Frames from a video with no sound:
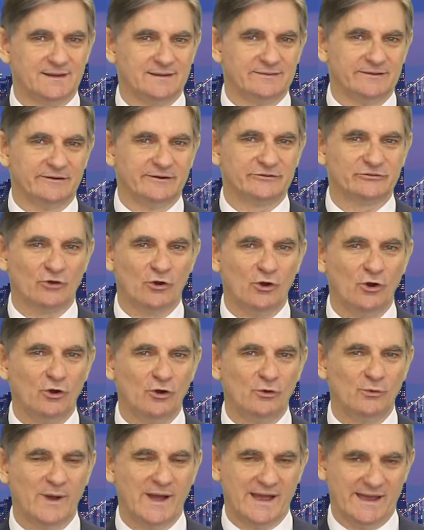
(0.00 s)
There is
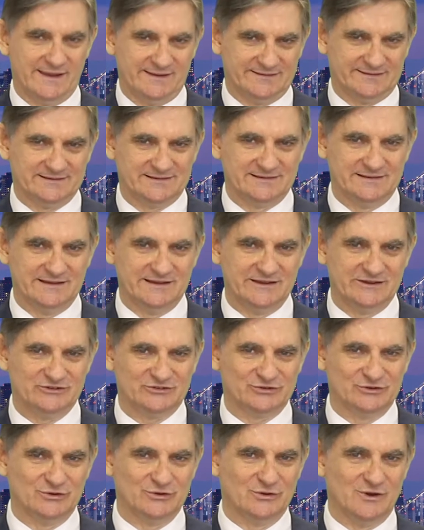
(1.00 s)
always the
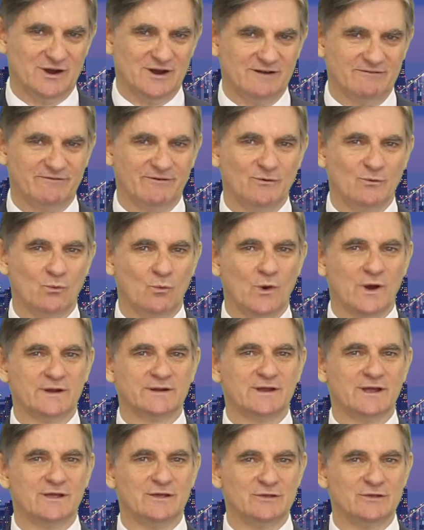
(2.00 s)
issue of what